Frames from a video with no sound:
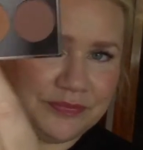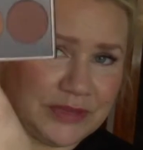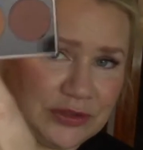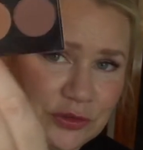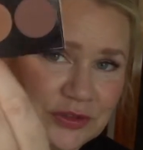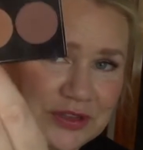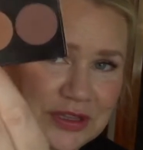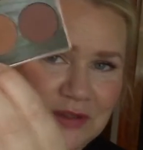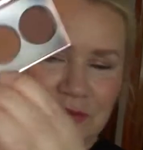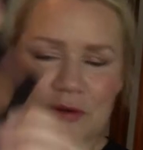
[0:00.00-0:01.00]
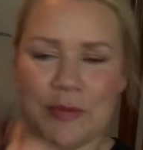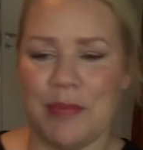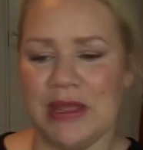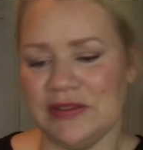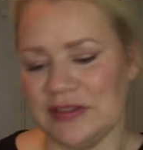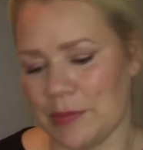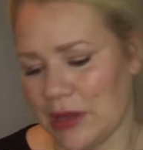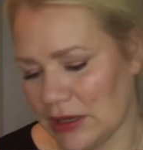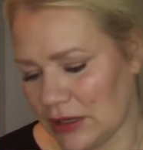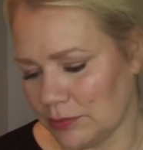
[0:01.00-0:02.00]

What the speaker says: you can see, a very basic palette,